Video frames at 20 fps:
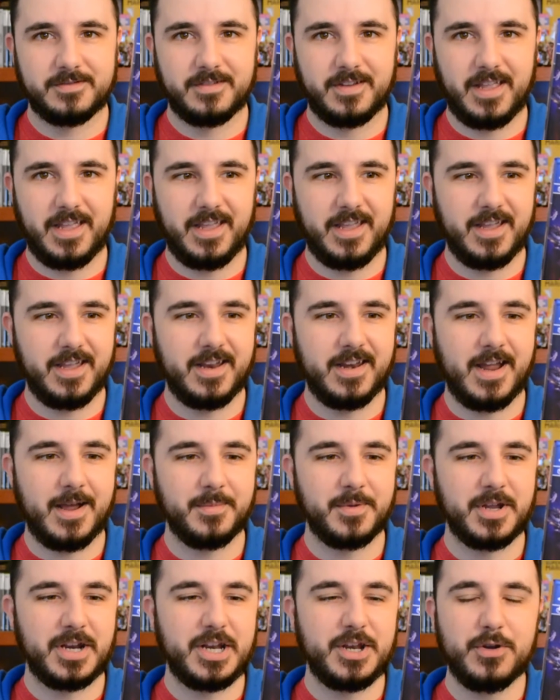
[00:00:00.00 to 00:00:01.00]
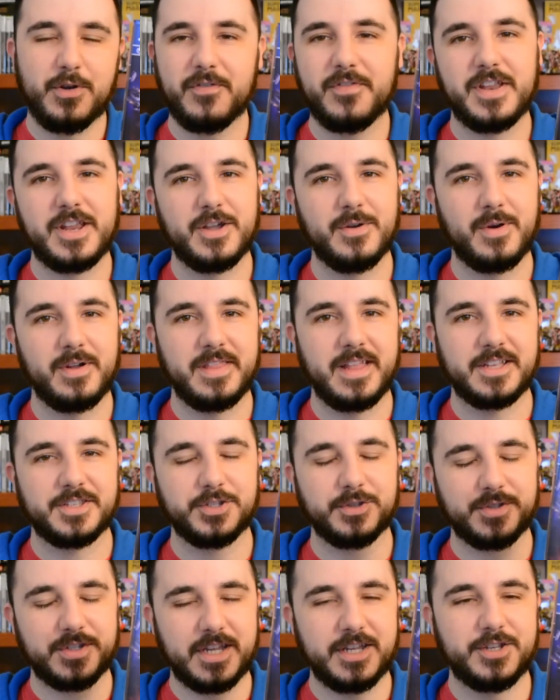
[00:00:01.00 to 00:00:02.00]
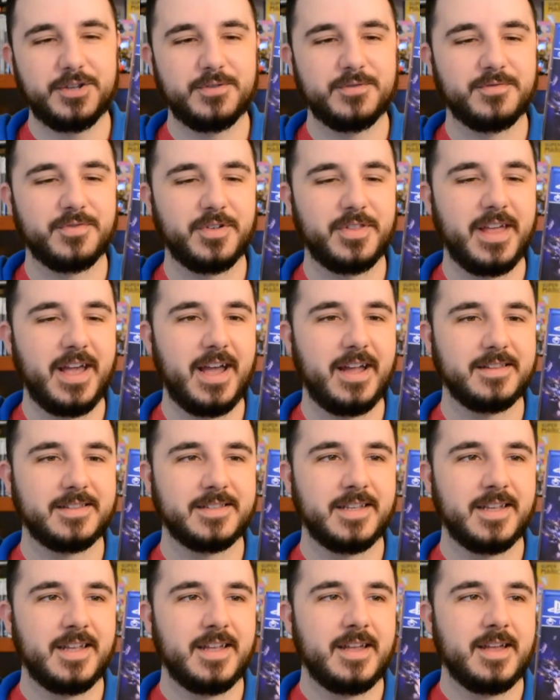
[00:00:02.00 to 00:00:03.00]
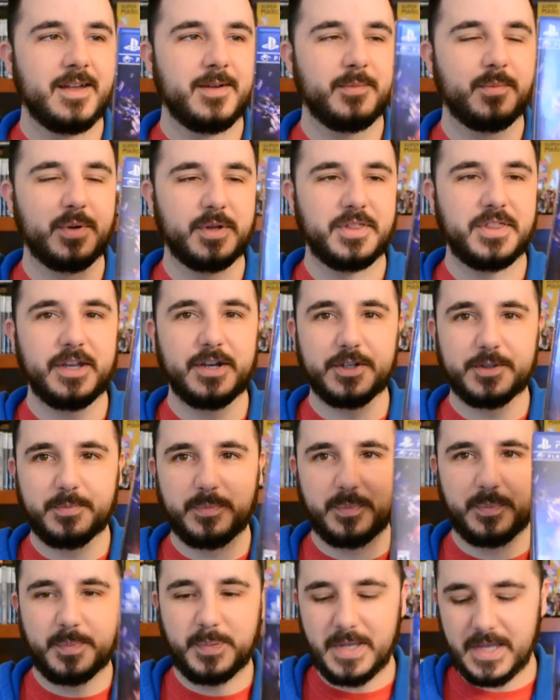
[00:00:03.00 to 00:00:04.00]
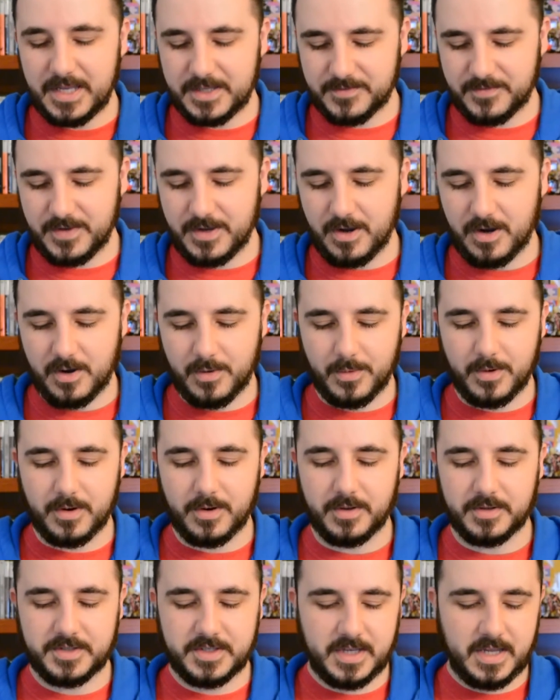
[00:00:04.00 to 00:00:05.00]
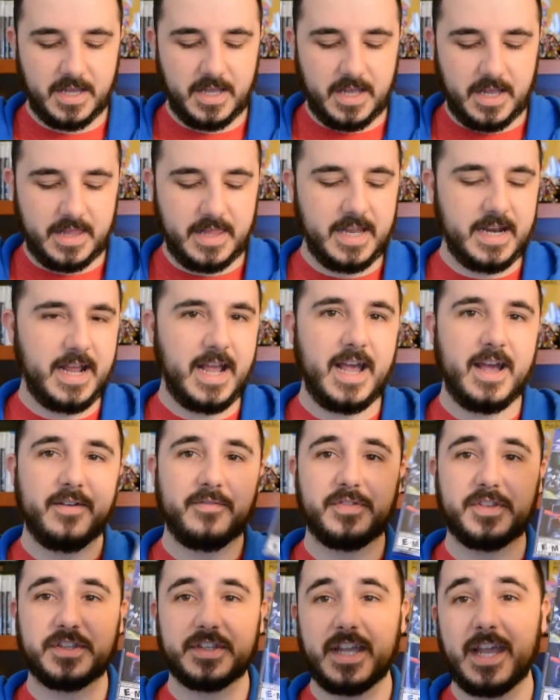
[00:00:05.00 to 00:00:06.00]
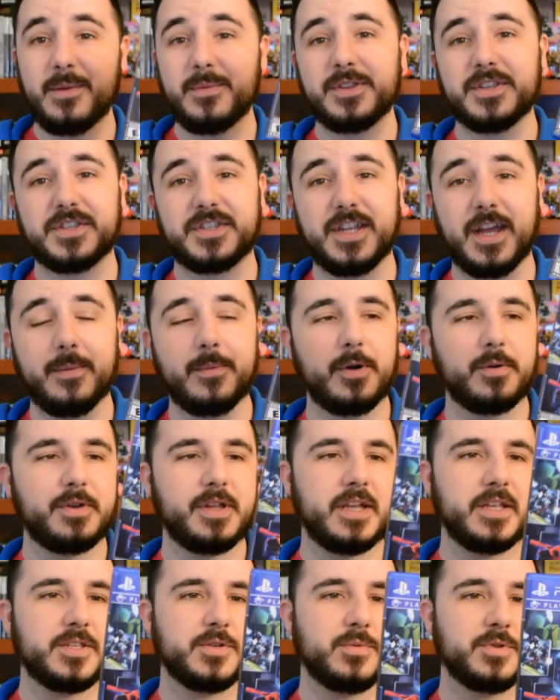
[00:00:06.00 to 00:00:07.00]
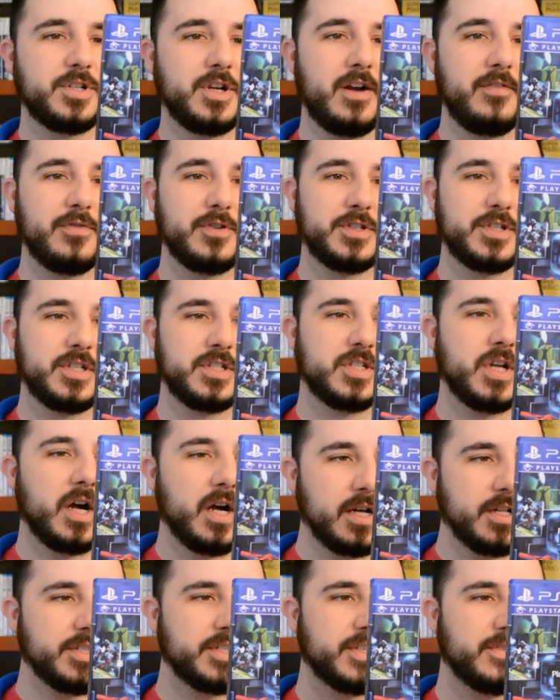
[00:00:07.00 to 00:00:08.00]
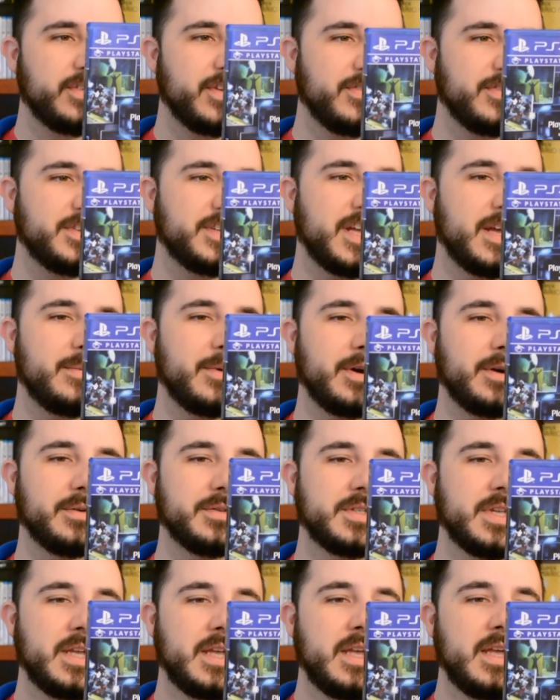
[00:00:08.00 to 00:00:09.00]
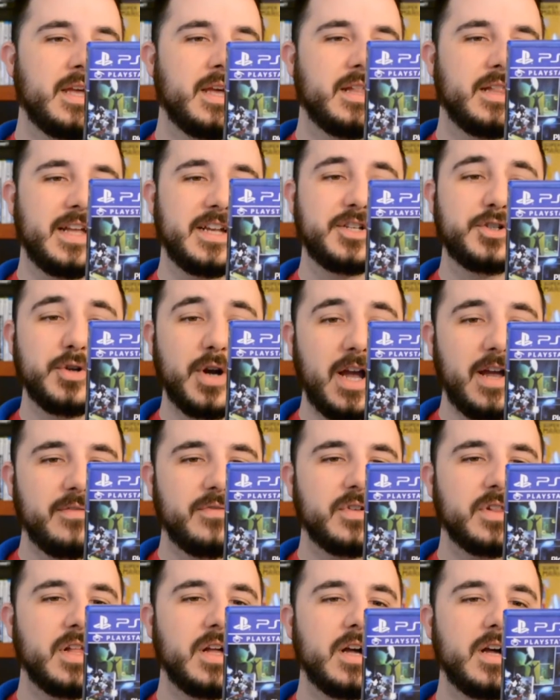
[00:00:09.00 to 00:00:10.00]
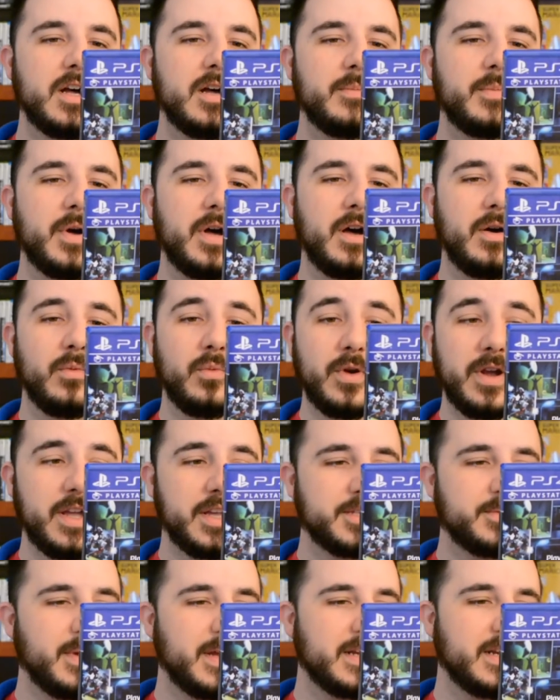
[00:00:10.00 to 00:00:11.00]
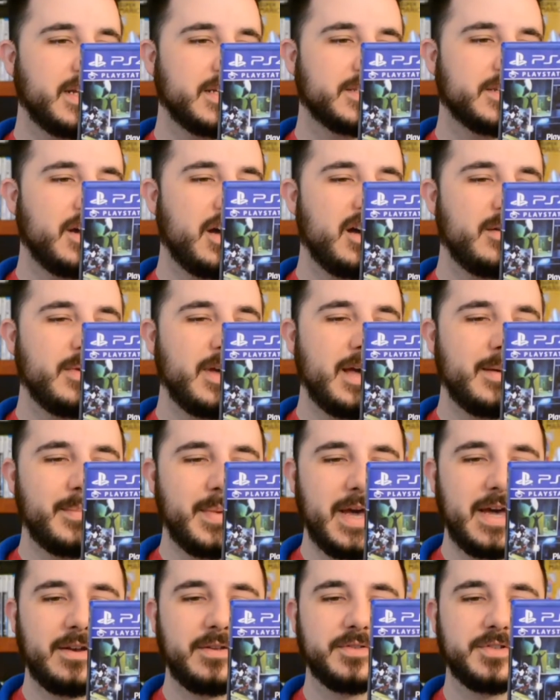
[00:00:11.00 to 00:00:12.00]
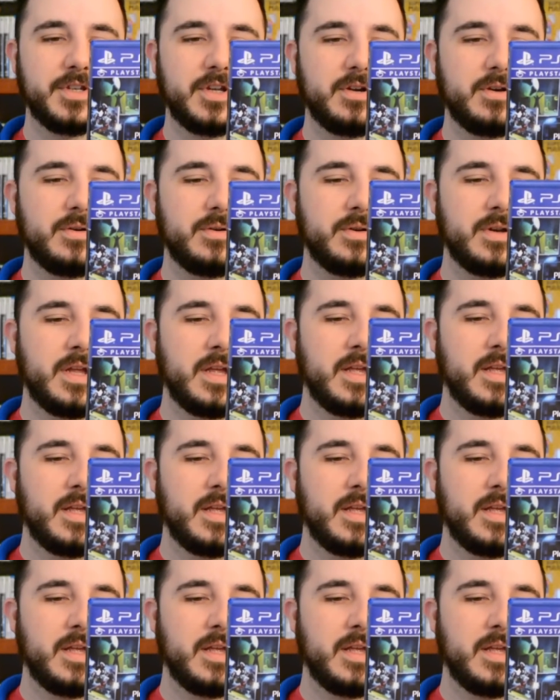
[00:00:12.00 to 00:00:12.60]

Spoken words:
and I'm gonna do a video on that, so stay tuned for that. But there's PSVR Worlds. And then I have this, it came with this demo disc, which offers tons of different demos, like Drive Club, Riggs Mechanized Combat, Battlezone,